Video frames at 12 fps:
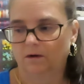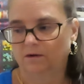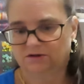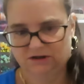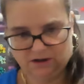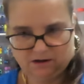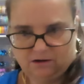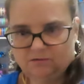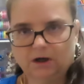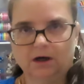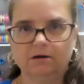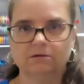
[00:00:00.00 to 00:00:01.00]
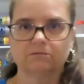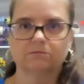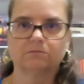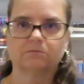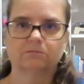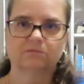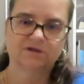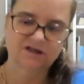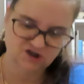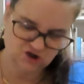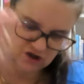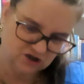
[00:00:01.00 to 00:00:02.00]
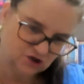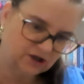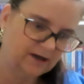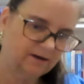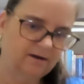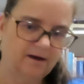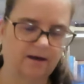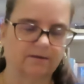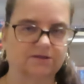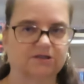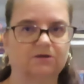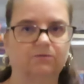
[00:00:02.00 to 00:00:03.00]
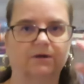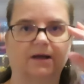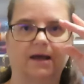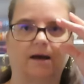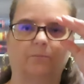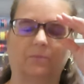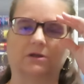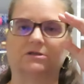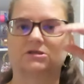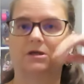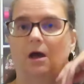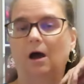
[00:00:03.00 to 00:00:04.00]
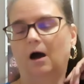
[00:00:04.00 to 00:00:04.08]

I was like, okay, let's just check that and see what happens.